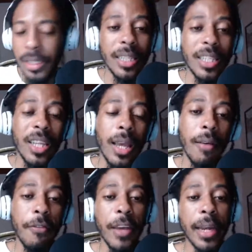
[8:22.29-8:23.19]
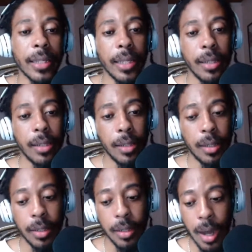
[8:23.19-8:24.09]
is affecting
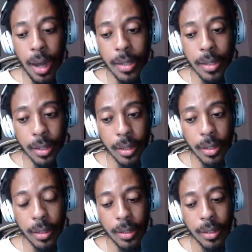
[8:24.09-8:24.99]
us